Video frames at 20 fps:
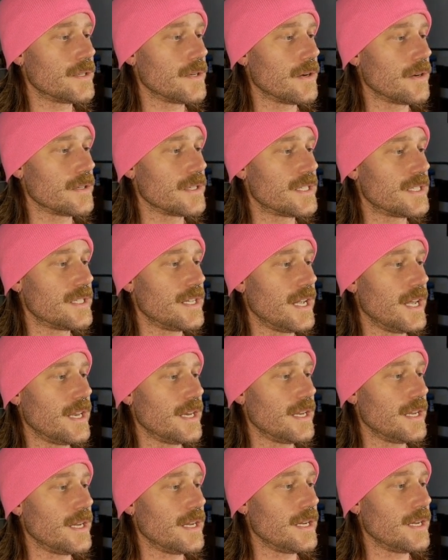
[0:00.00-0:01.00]
are
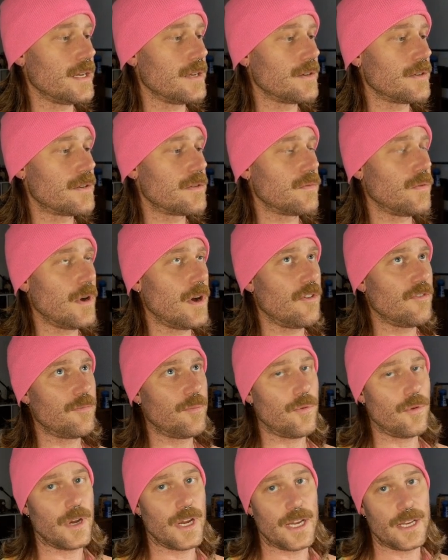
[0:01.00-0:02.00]
standing
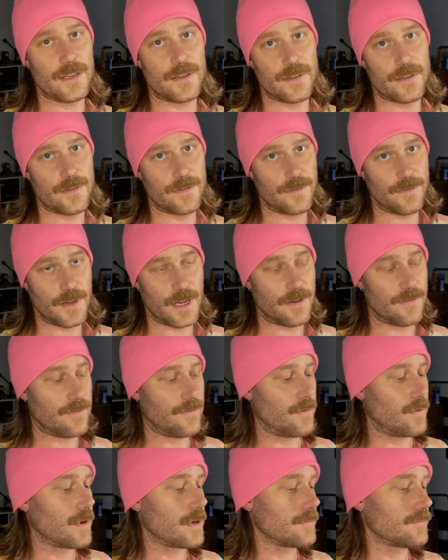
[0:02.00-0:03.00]

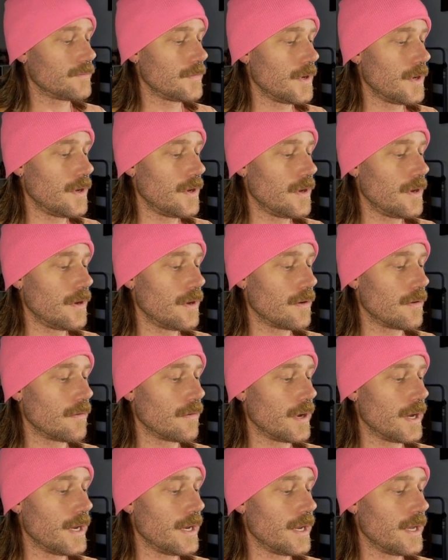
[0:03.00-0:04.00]
12.54. All
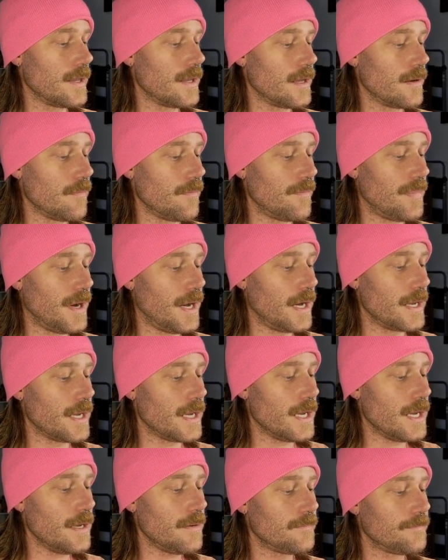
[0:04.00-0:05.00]
right, and then
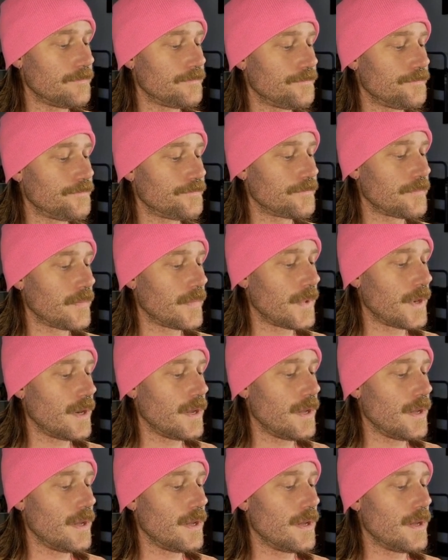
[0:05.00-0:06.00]
body
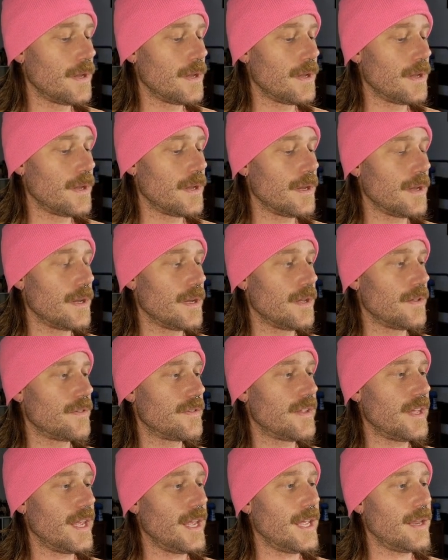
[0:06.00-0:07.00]
is
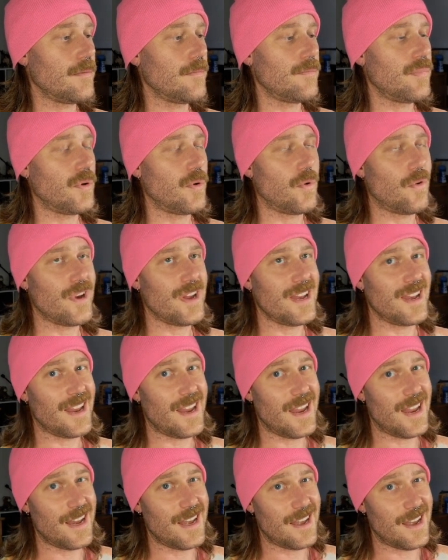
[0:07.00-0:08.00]

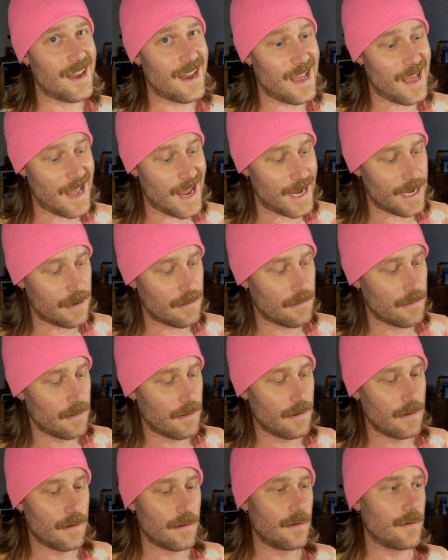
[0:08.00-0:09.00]
10.89.
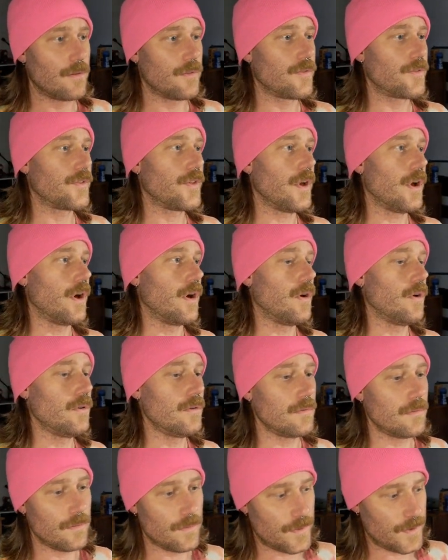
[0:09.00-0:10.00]

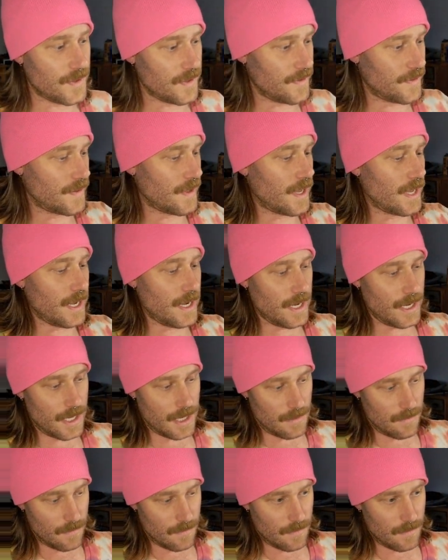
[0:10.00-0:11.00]
So since I
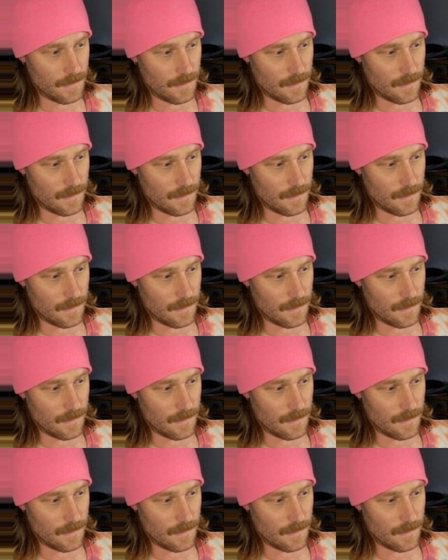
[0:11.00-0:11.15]
am